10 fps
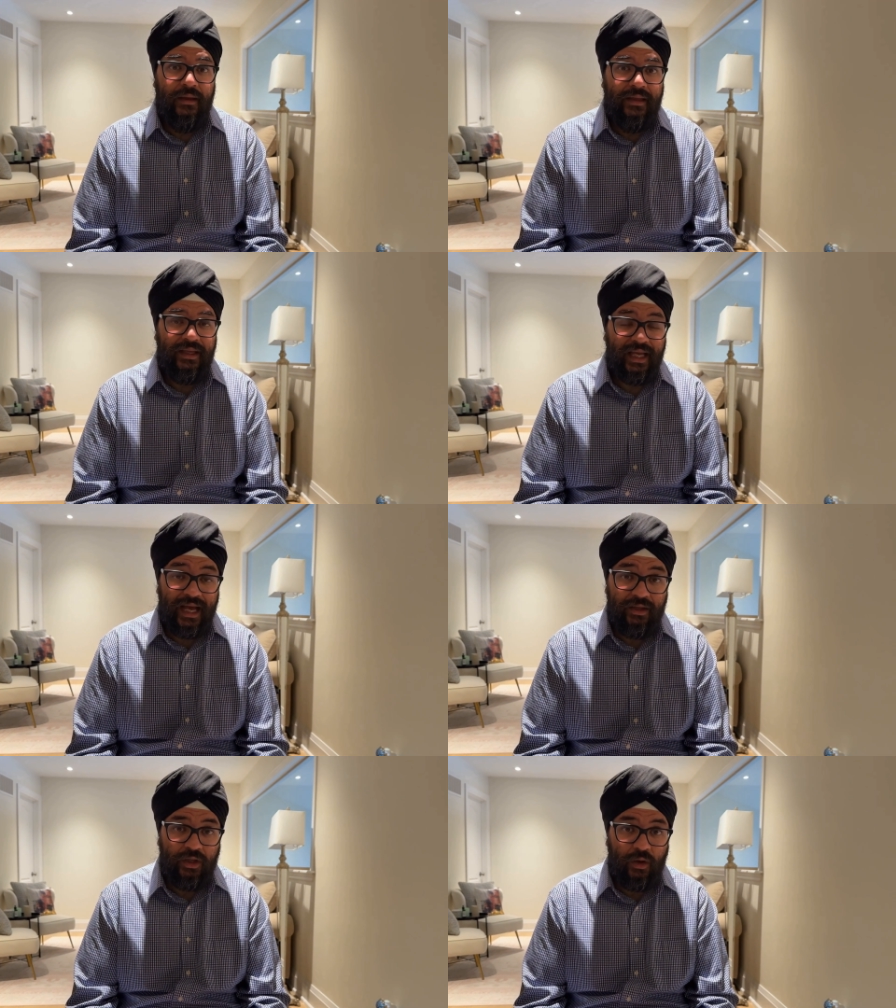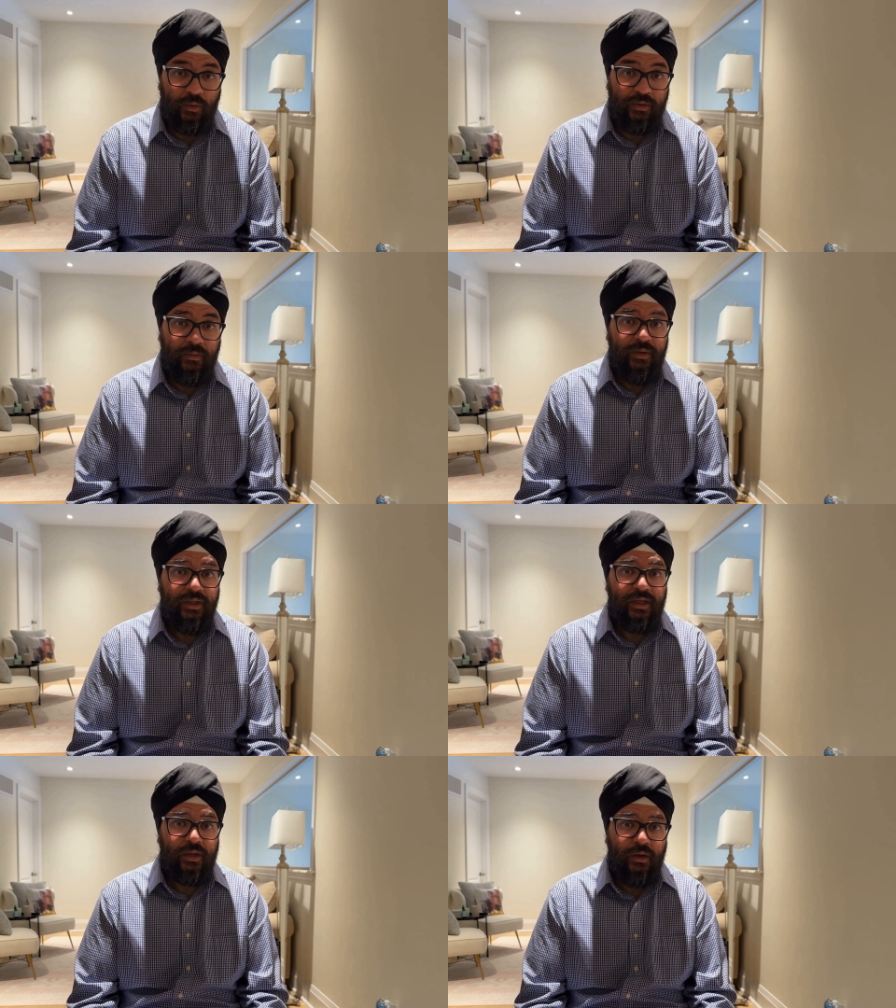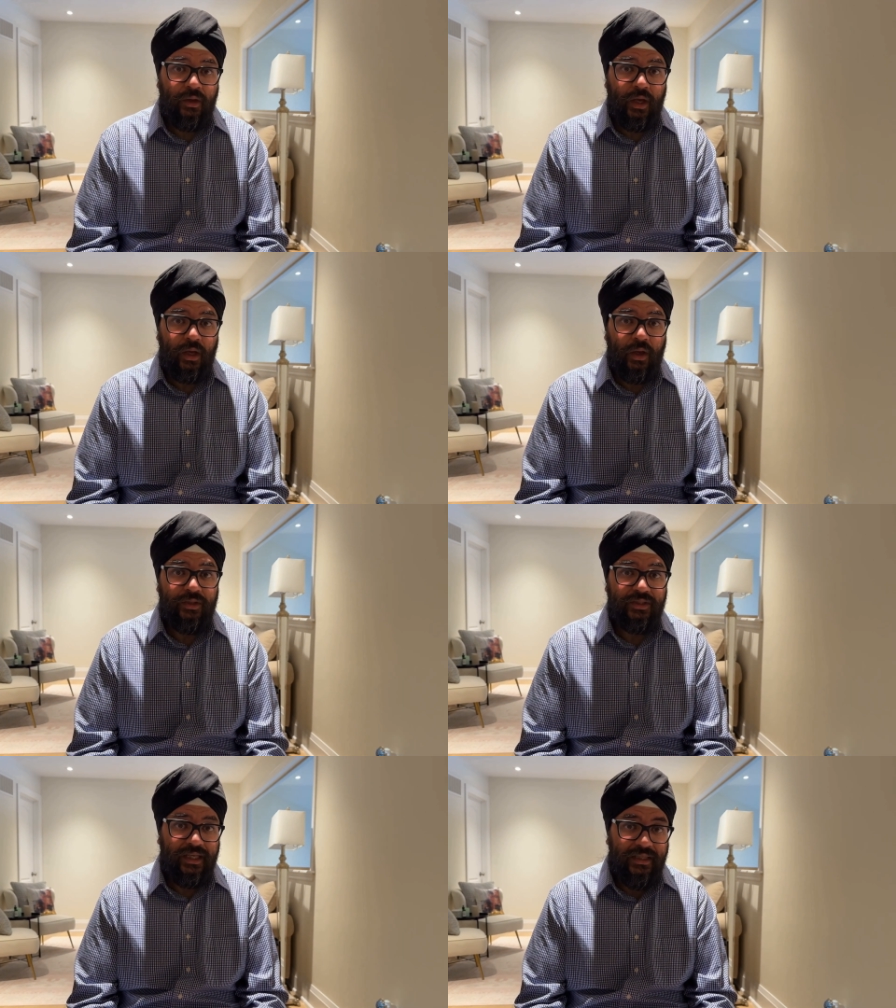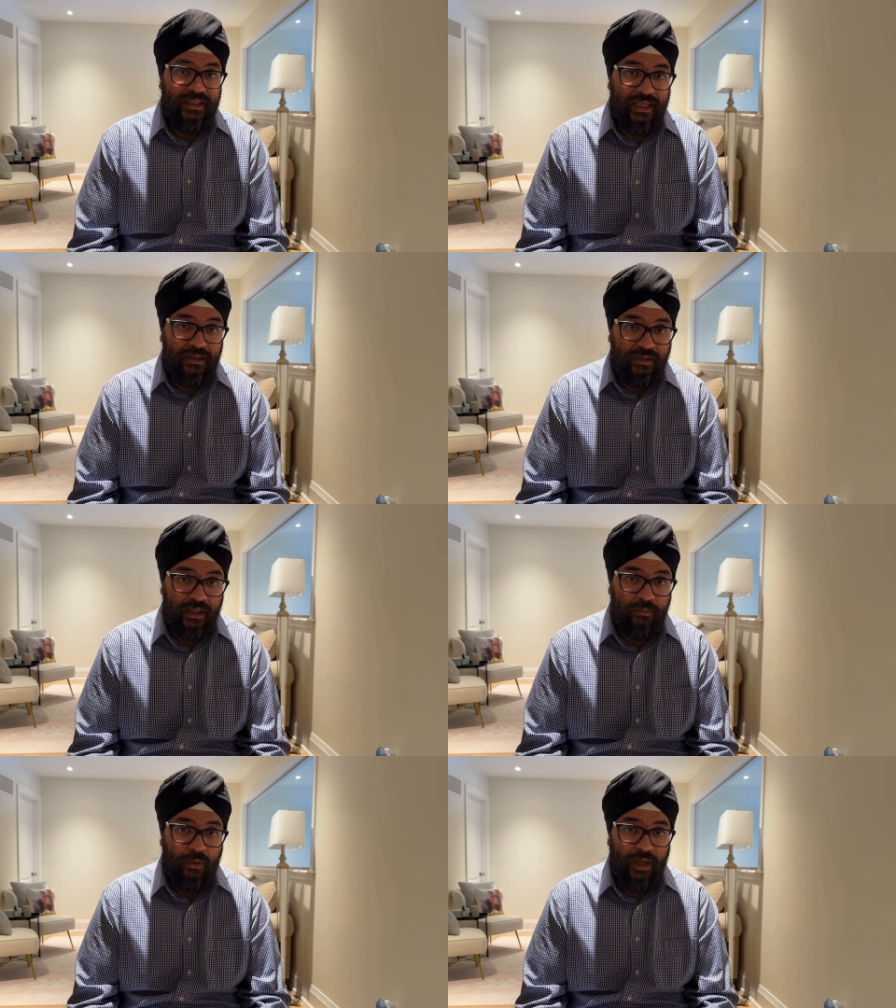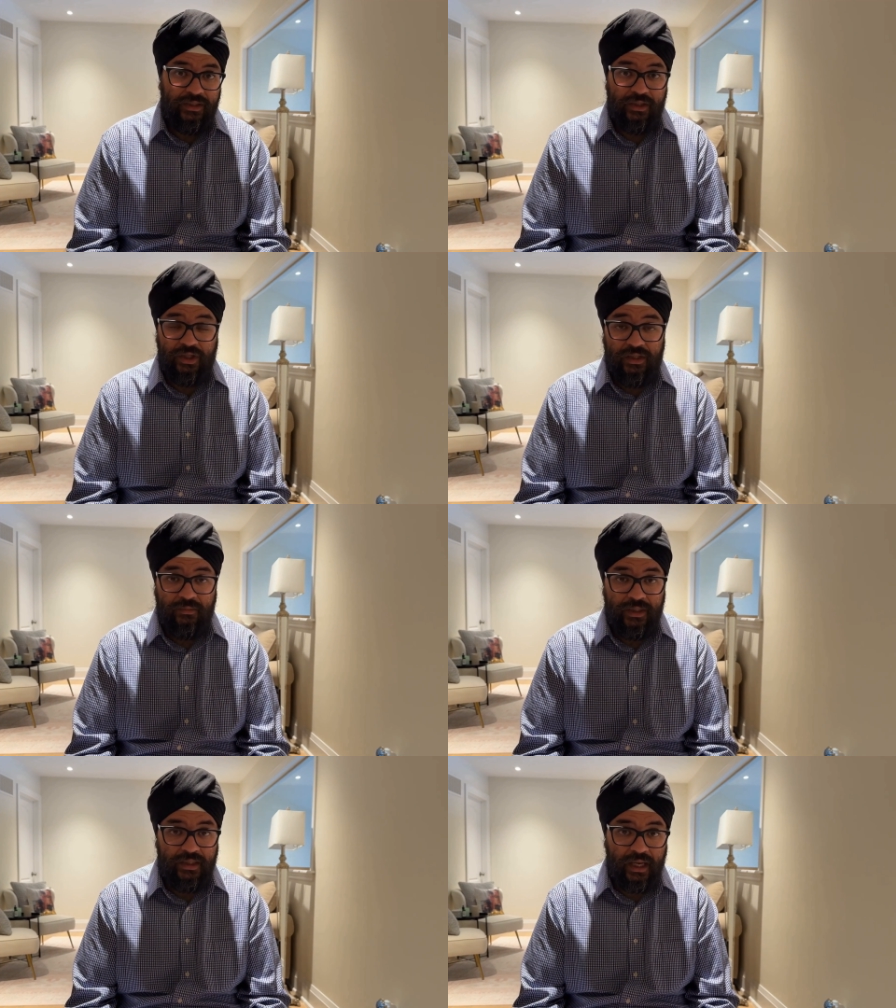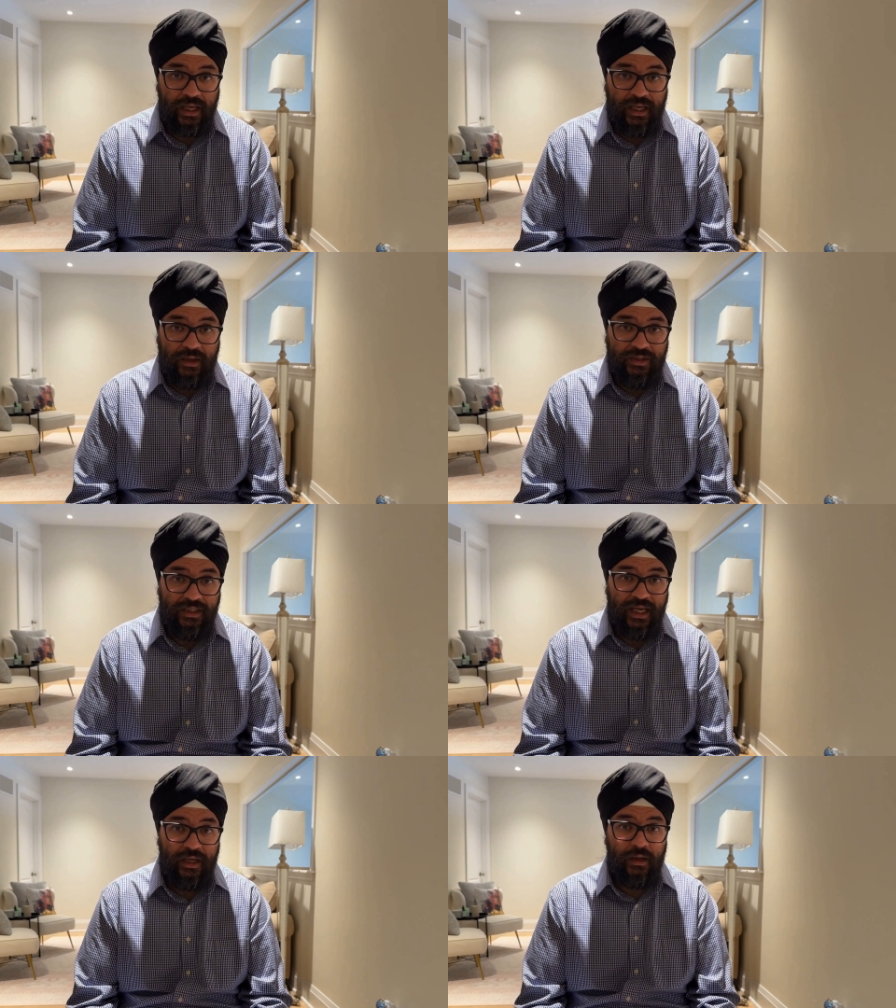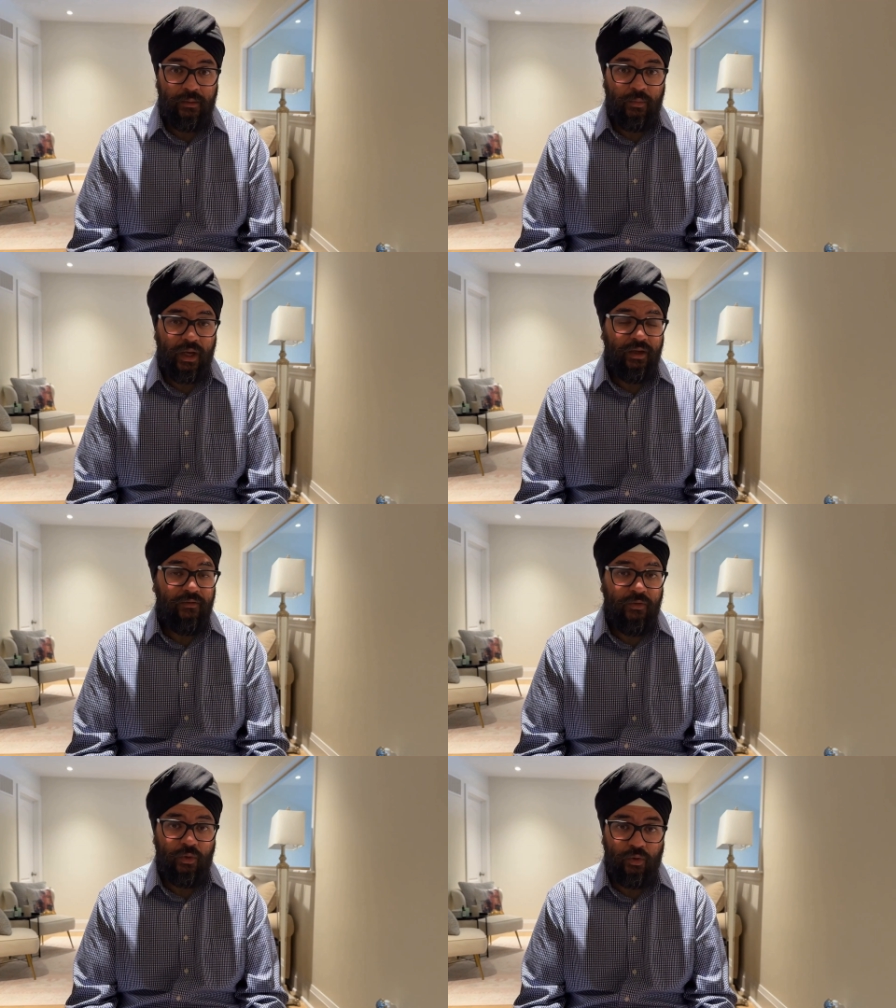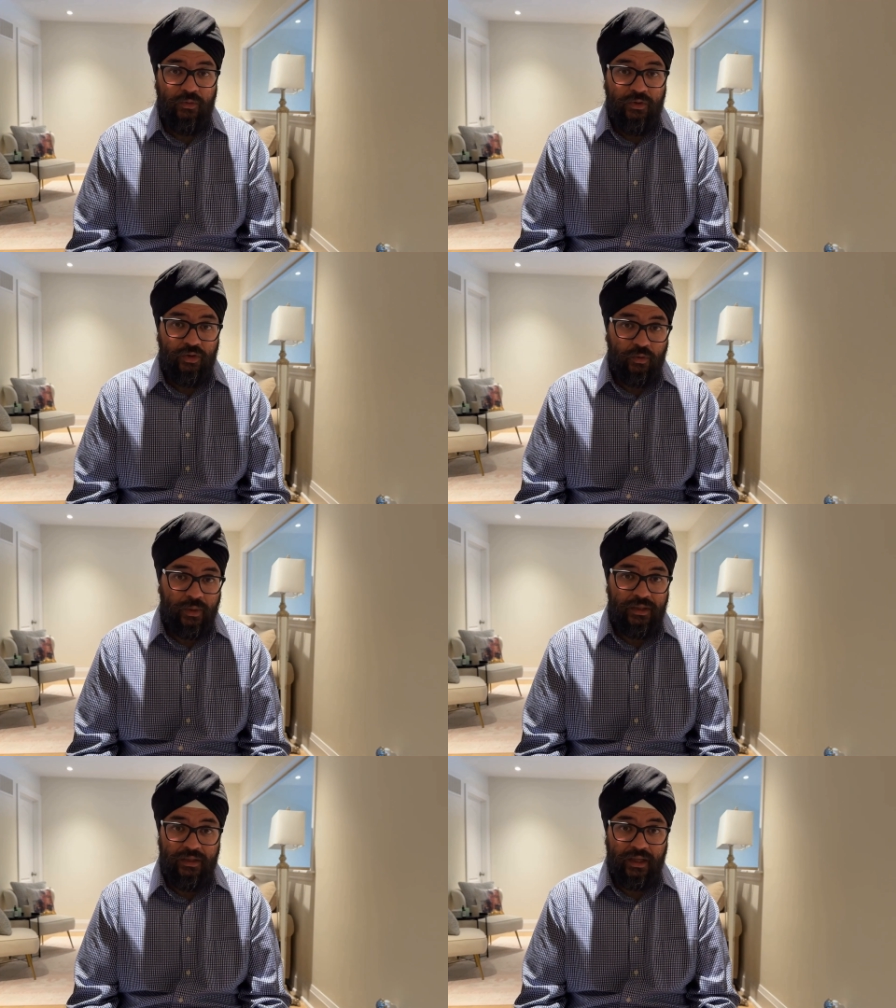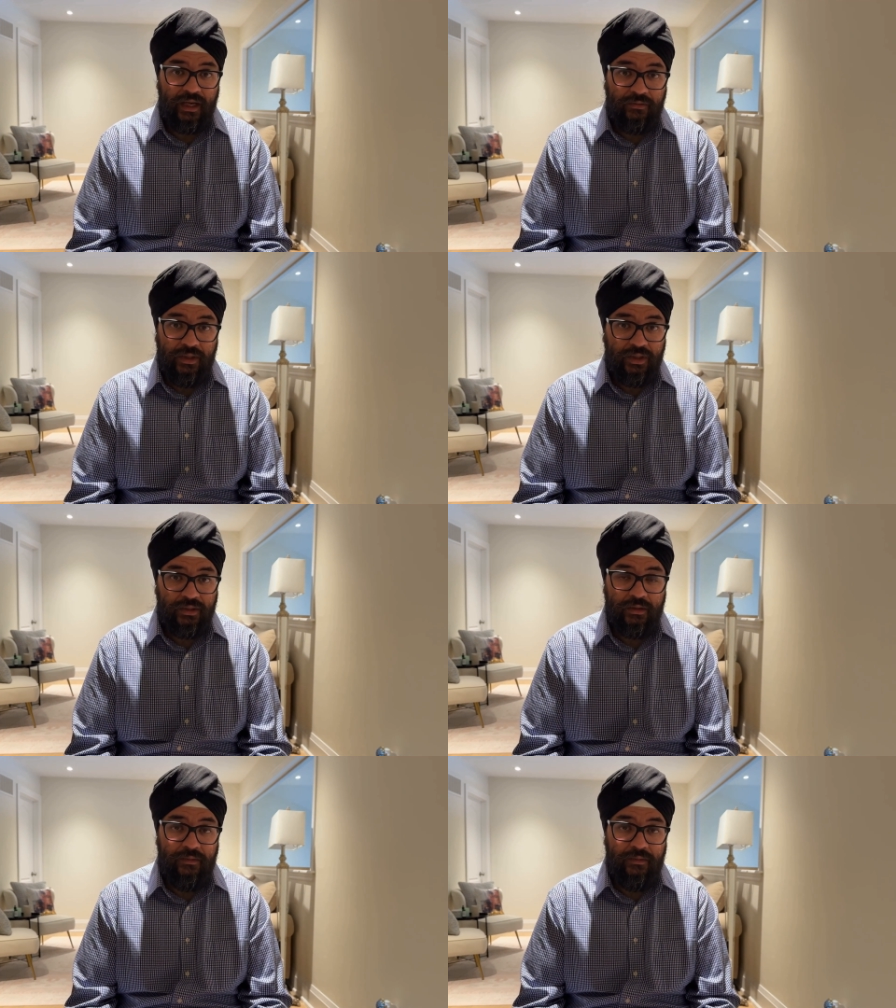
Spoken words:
Detached homes in particular are seeing significant price adjustments and are staying on the market for over 2 months on average.